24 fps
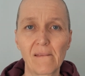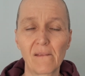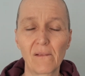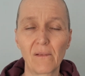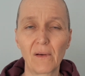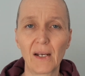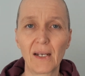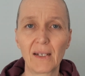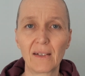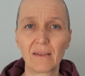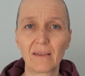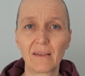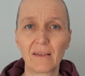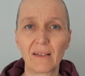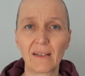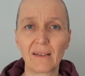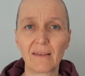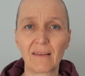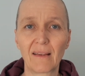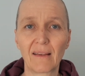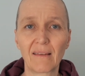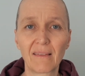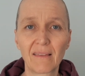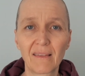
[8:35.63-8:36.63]

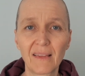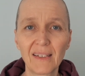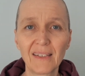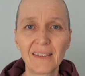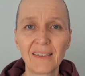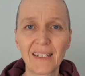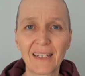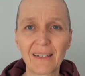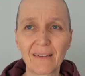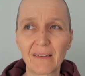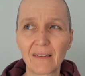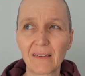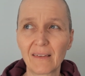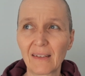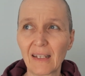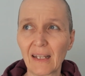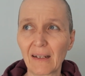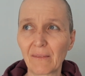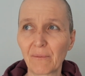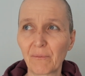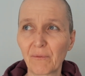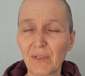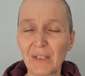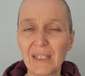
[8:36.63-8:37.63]
Right. The thing
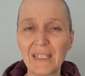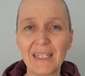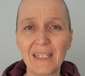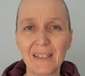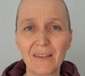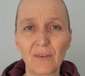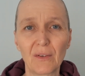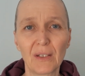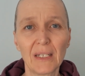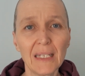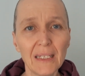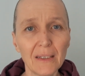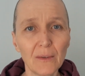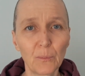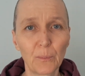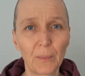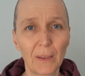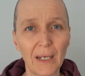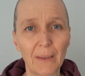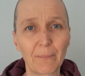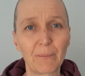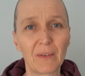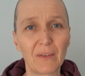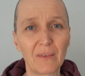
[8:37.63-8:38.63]
that we need to heal
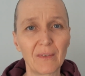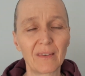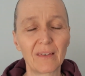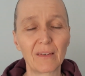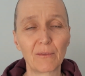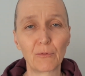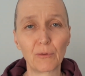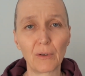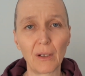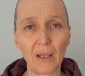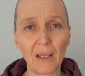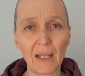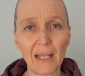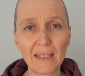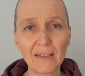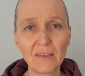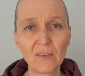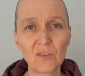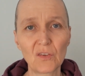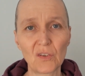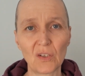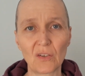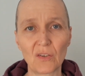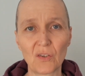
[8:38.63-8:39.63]
perhaps is the
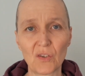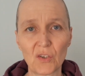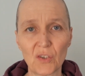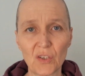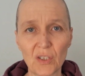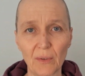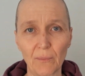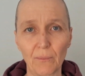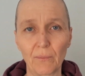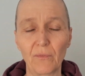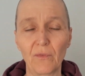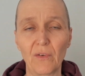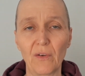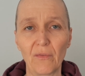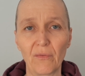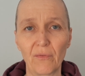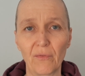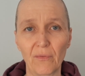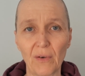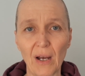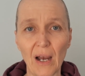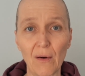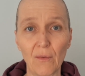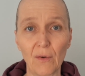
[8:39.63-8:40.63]
relationship with
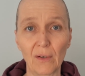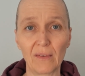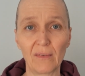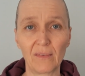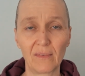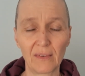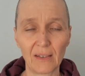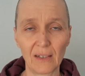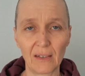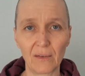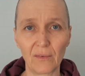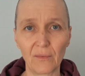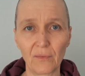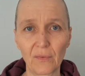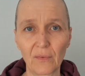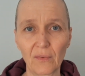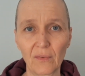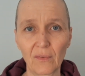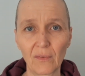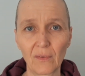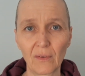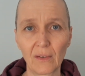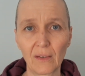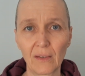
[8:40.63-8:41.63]
ourselves.